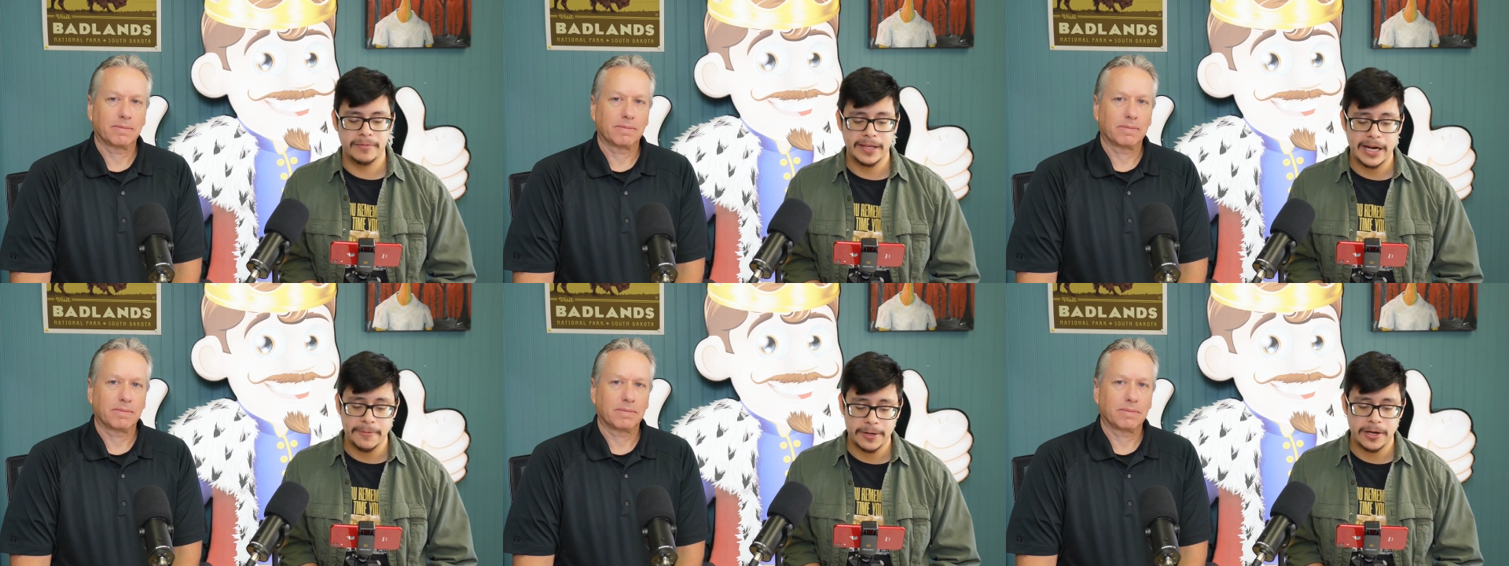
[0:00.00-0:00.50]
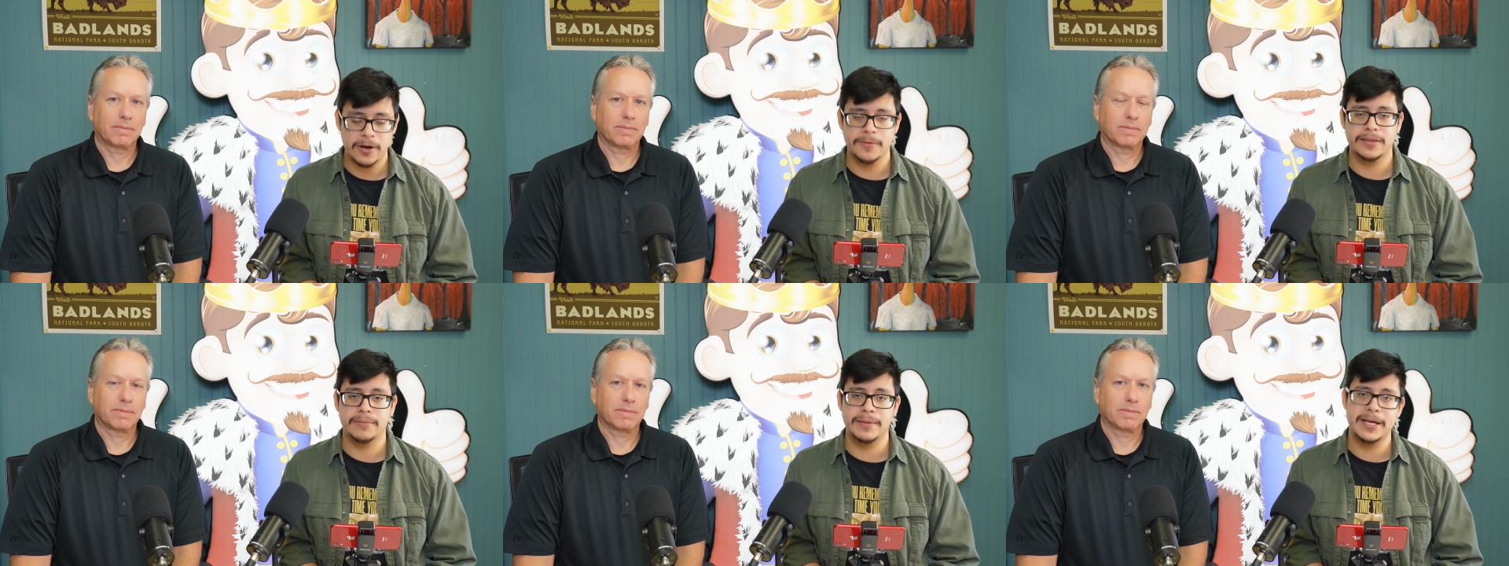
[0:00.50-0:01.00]
Speaker 1: then I would go
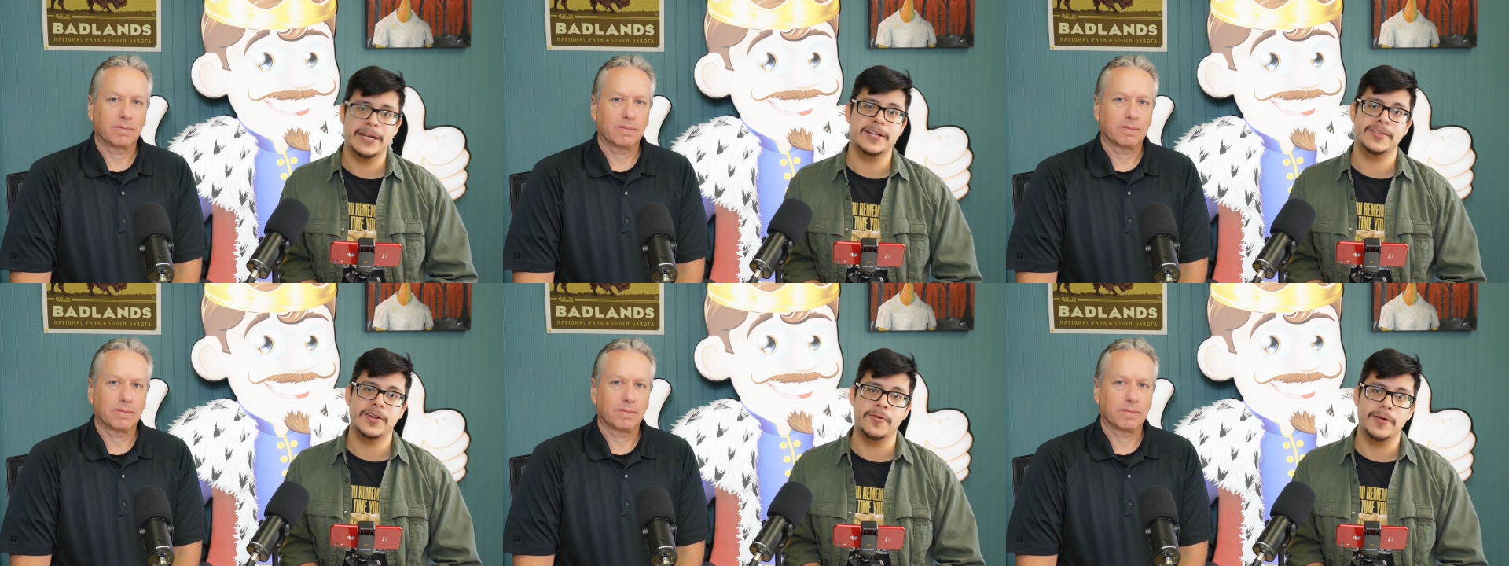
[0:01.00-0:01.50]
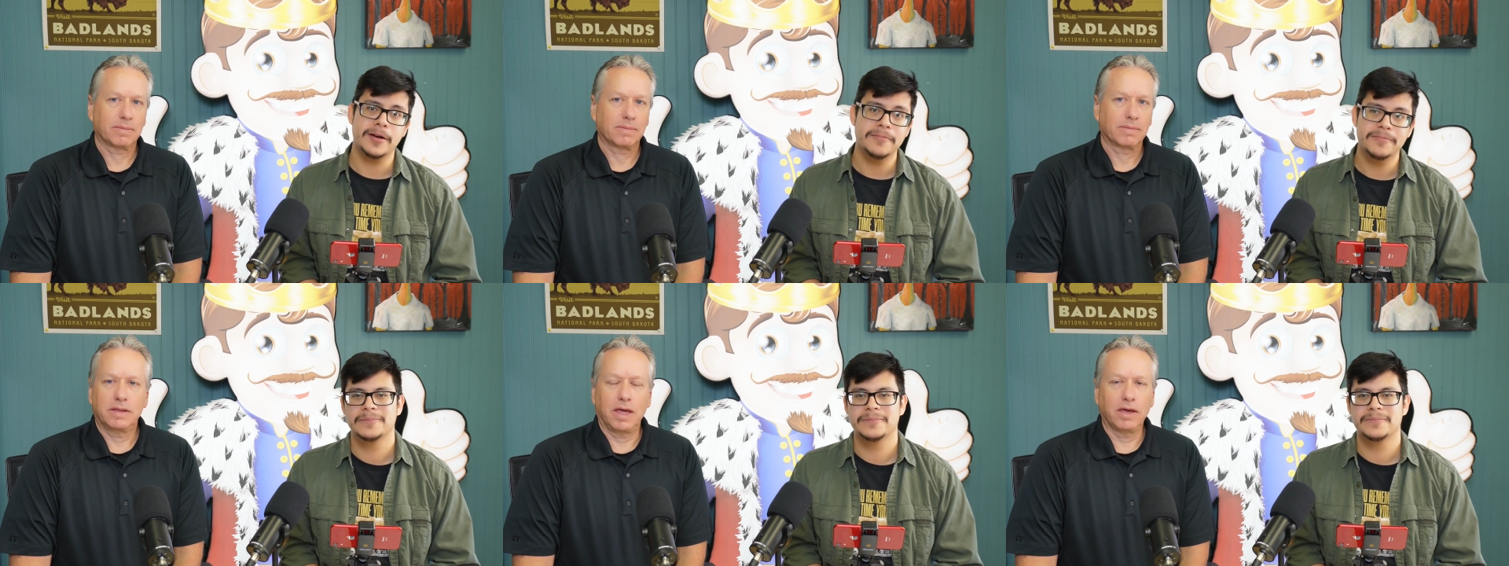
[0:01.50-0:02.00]
with the P N S O one.
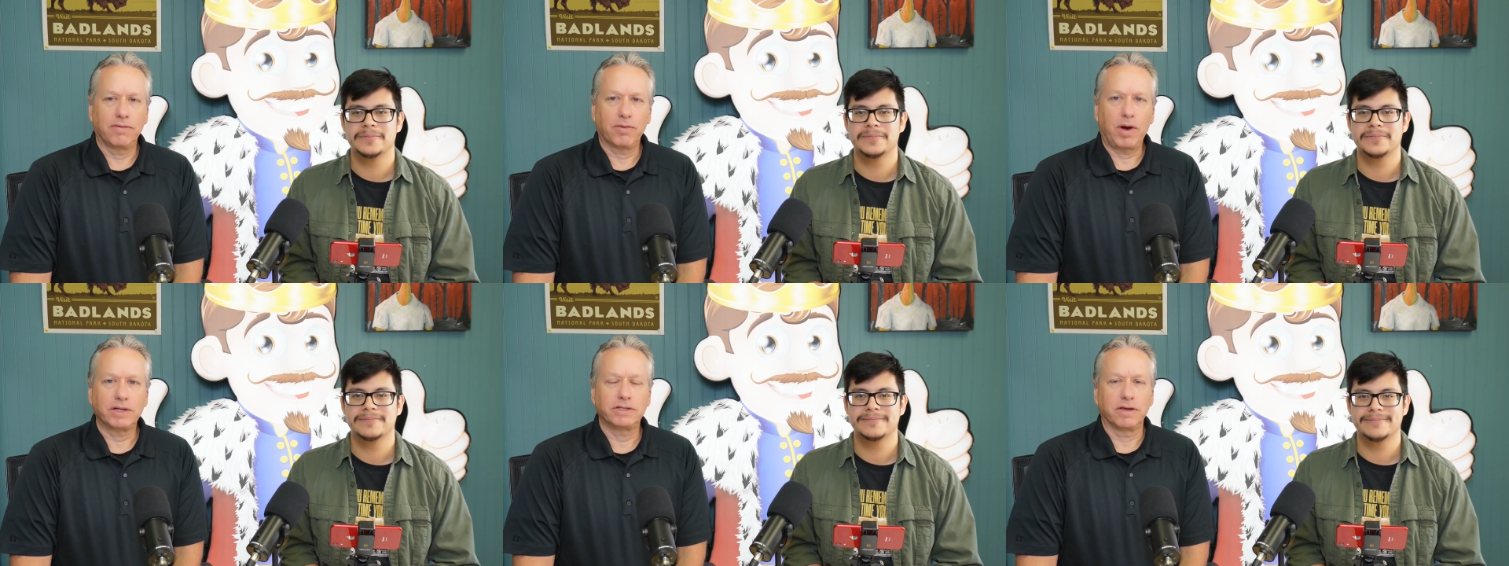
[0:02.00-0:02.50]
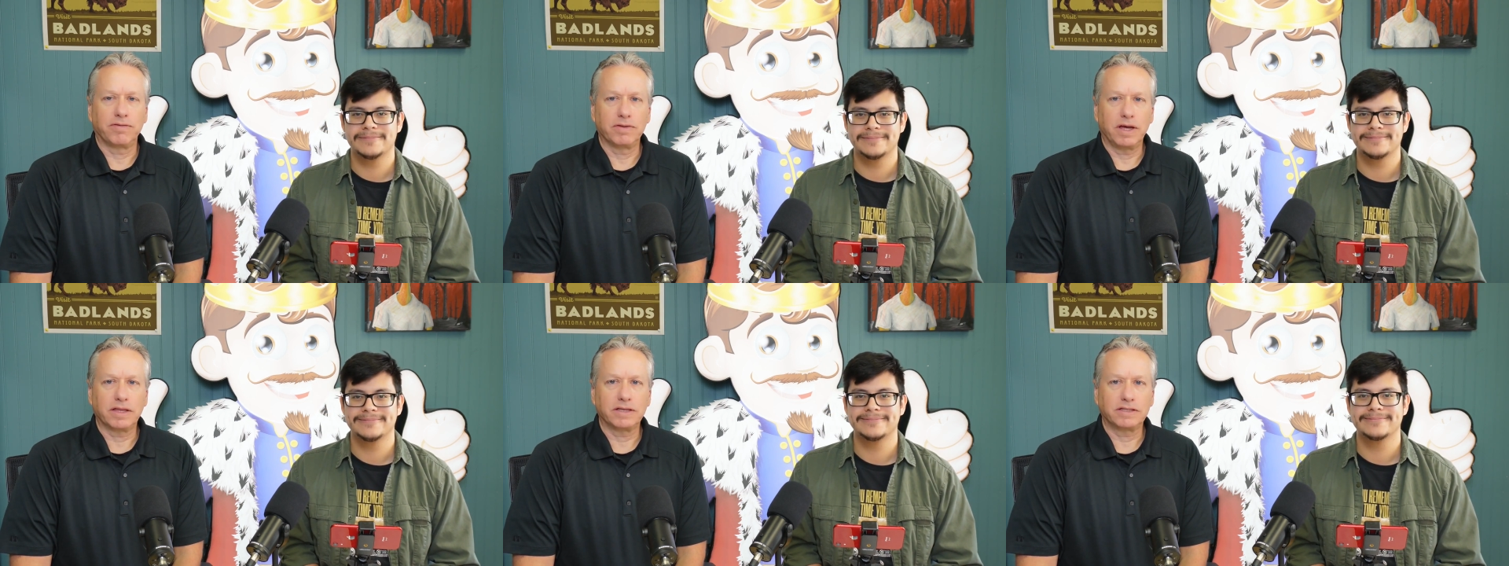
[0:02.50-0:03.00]
Speaker 2: Thank you for watching. If you
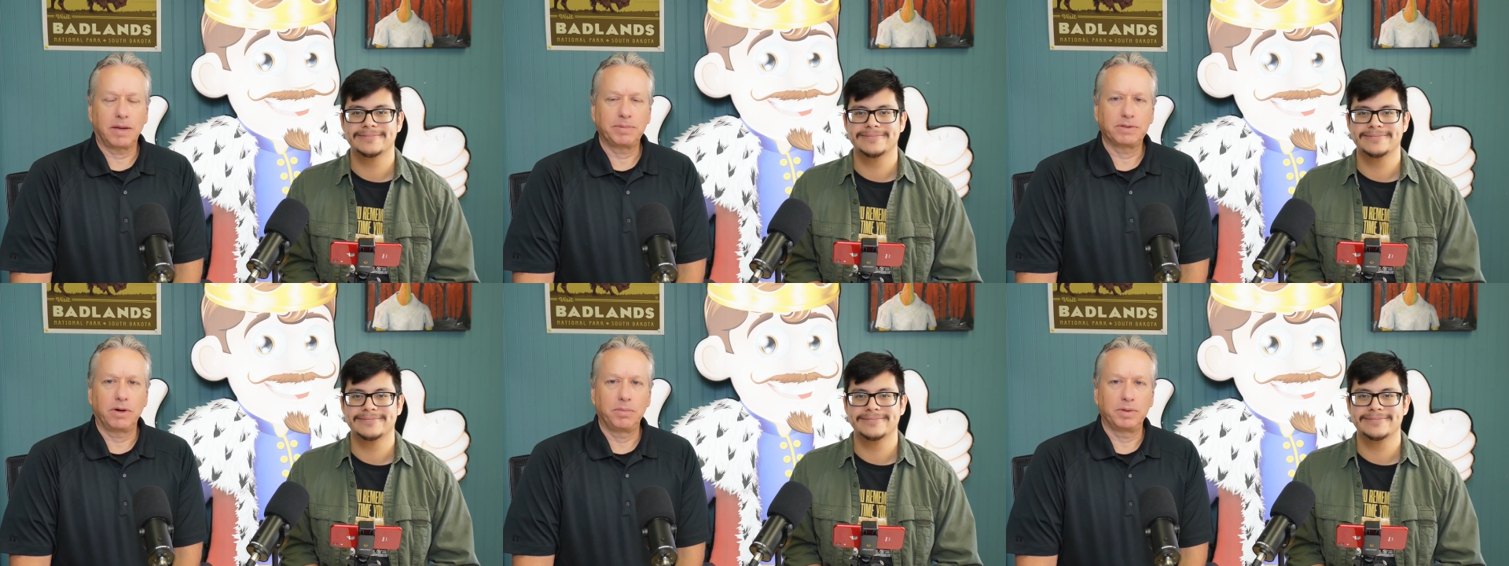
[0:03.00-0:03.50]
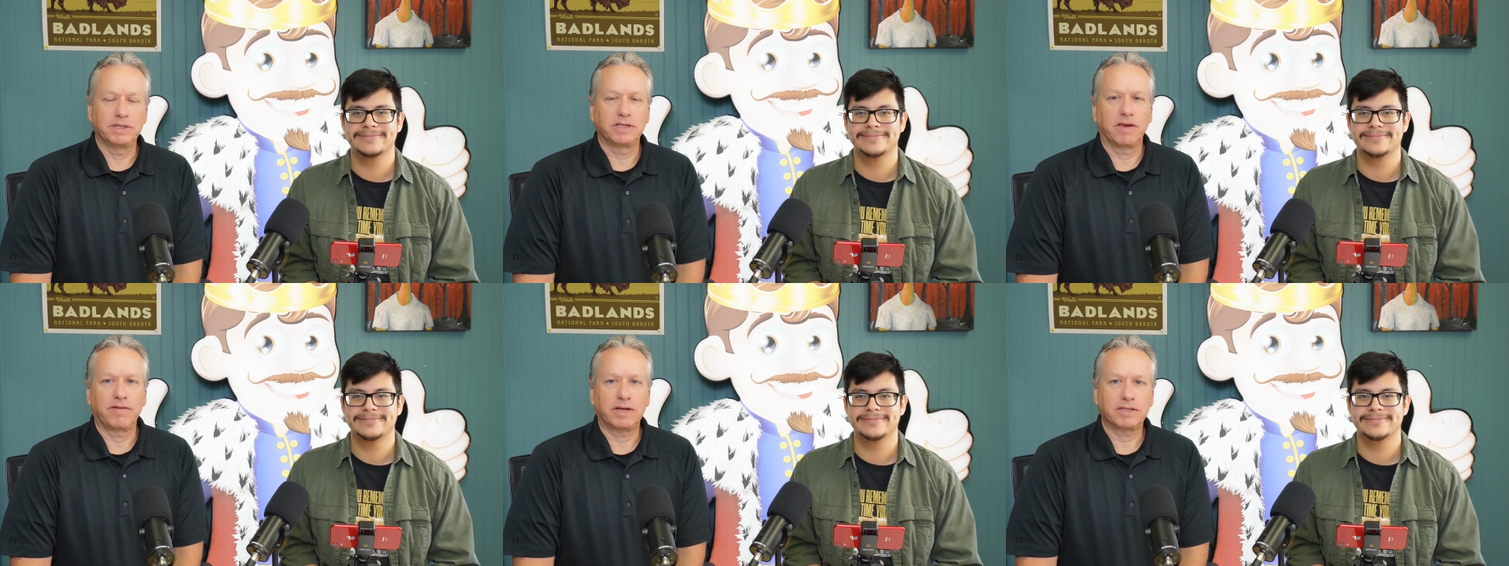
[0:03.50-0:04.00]
like this episode, please
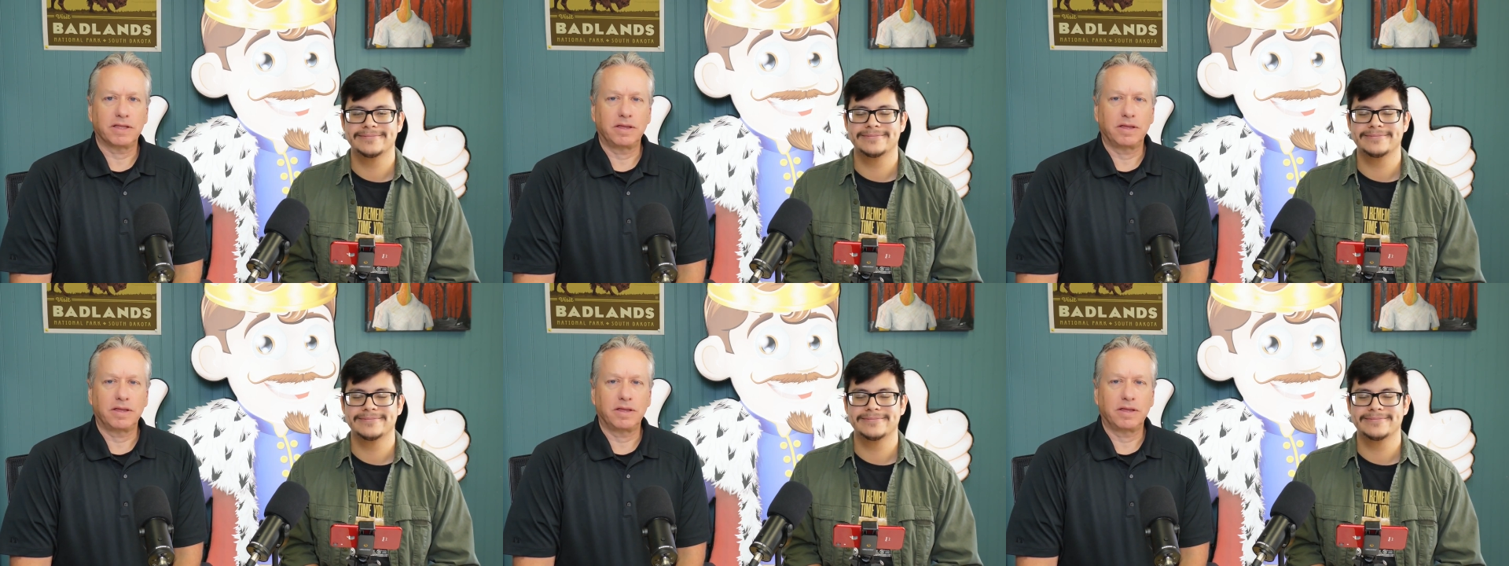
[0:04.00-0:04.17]
give us a